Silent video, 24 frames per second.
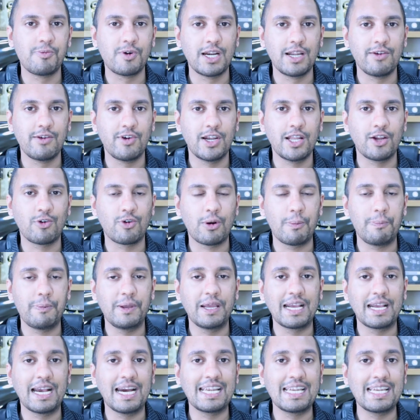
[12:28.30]
really
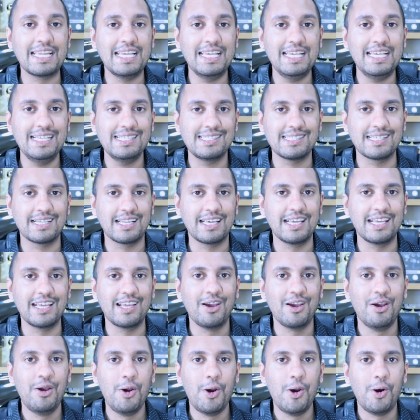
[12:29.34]
gripping, and
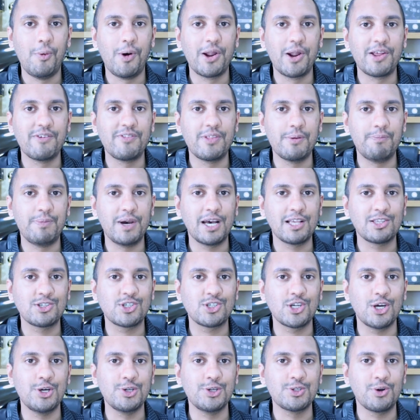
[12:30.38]
easily one of the best
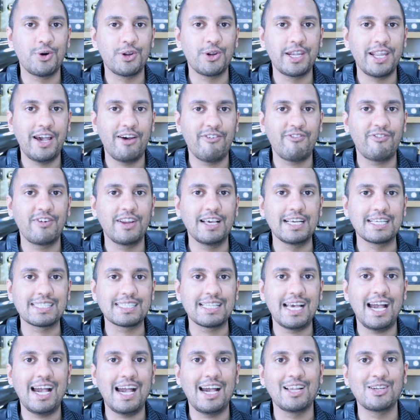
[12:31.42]
shows on Netflix
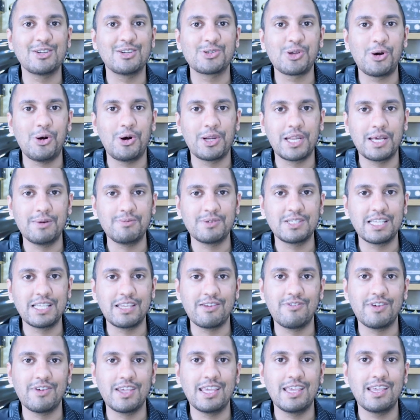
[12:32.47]
and on
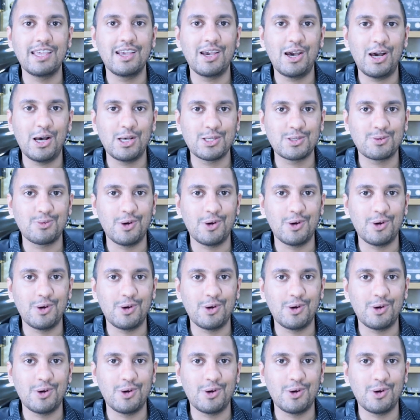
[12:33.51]
MTV as